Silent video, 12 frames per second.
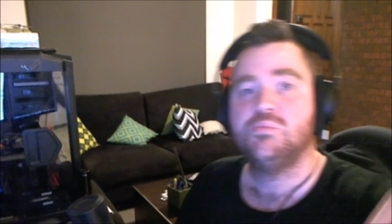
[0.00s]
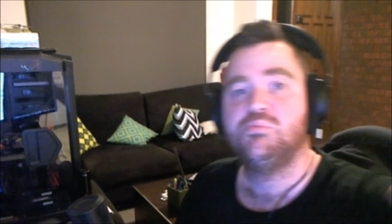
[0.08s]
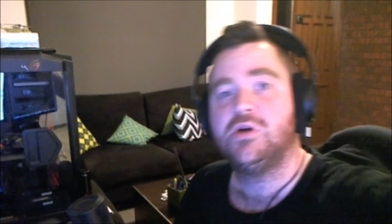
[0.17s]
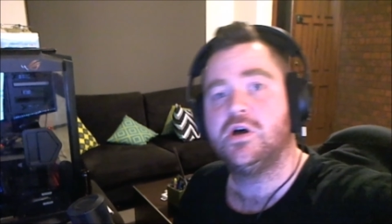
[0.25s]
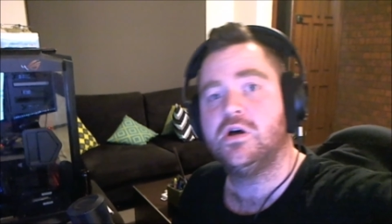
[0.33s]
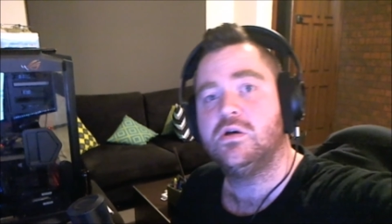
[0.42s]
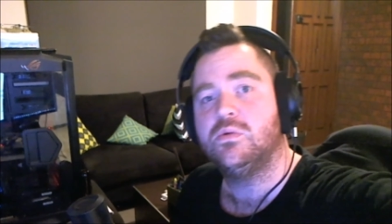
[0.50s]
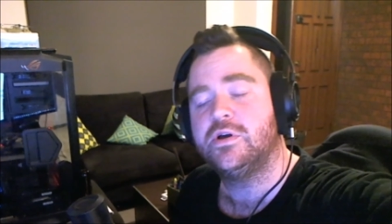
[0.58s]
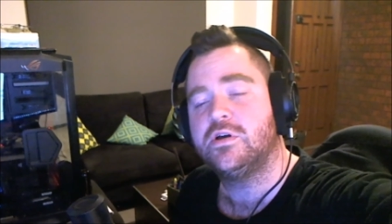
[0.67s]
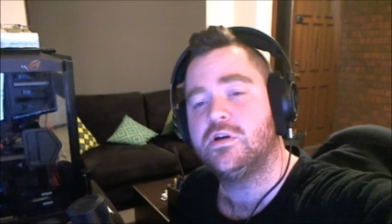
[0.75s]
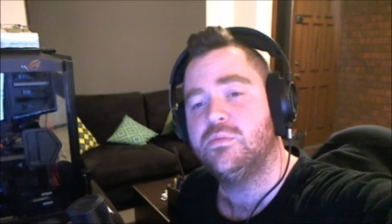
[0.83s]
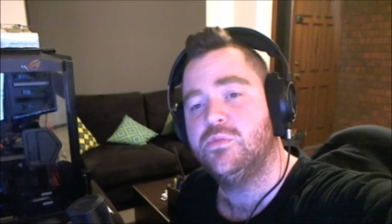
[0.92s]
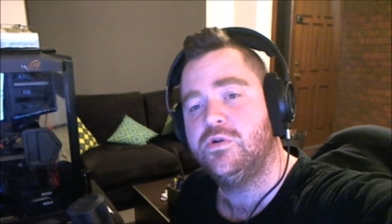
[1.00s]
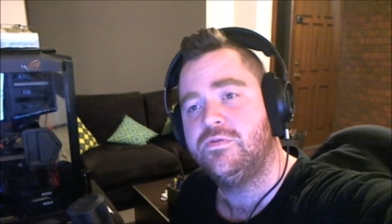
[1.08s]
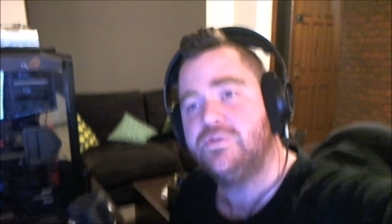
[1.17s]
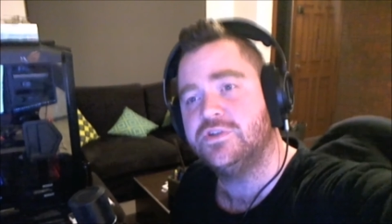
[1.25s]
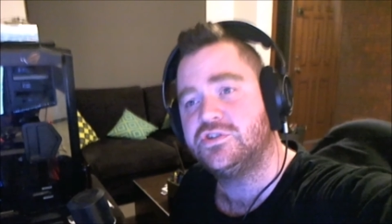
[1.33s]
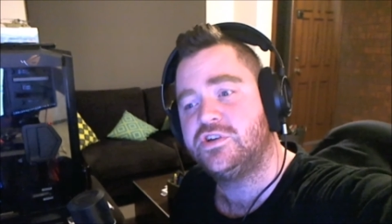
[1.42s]
But we're gonna move
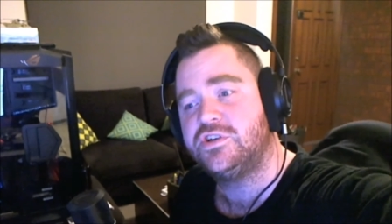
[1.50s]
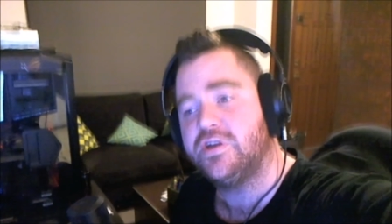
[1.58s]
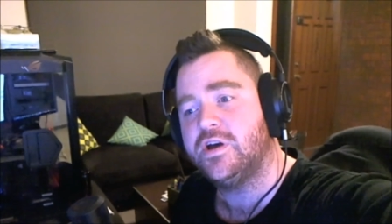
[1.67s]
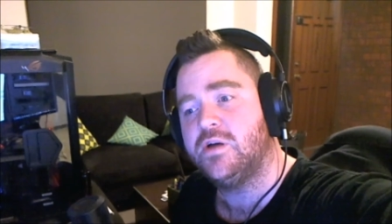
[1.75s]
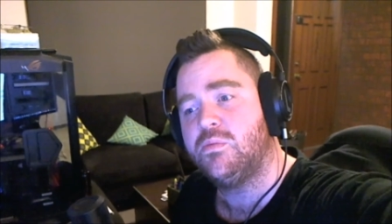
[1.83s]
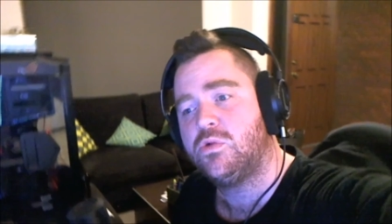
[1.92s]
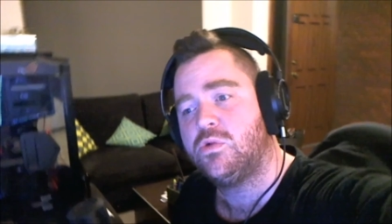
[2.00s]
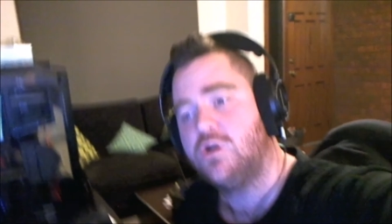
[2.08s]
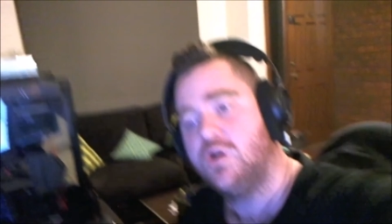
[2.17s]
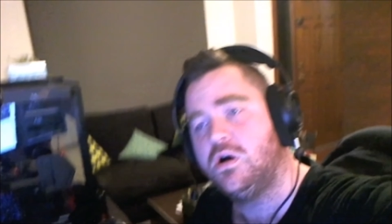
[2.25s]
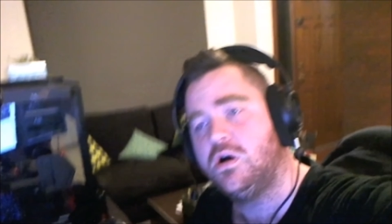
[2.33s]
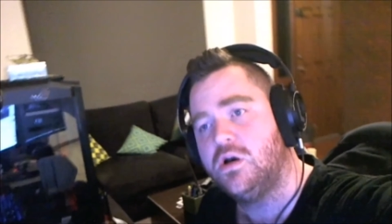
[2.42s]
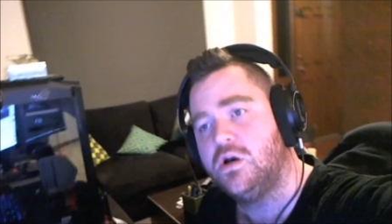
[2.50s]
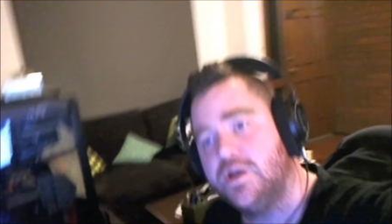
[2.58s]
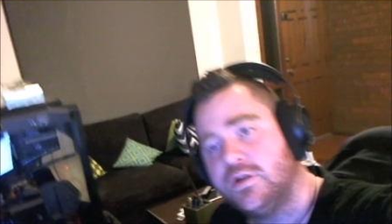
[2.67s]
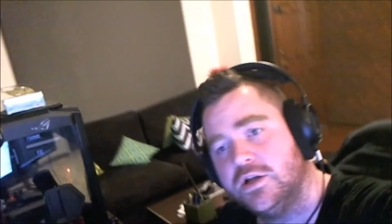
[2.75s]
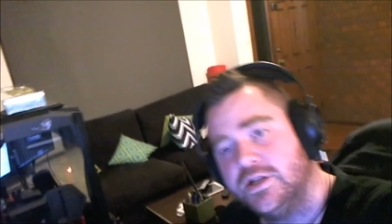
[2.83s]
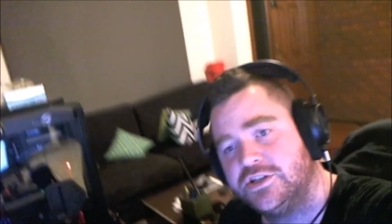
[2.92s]
this camera,
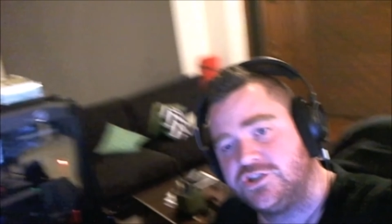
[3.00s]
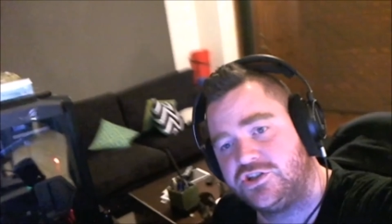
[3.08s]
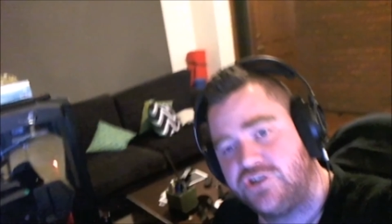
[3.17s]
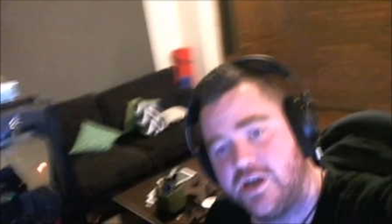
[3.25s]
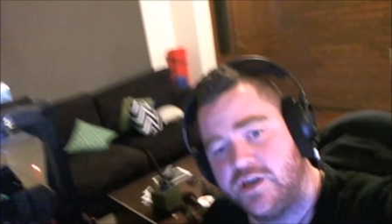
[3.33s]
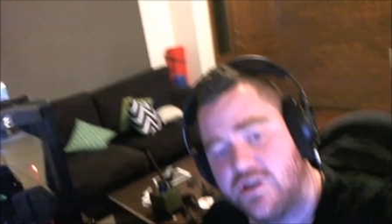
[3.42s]
and let's take a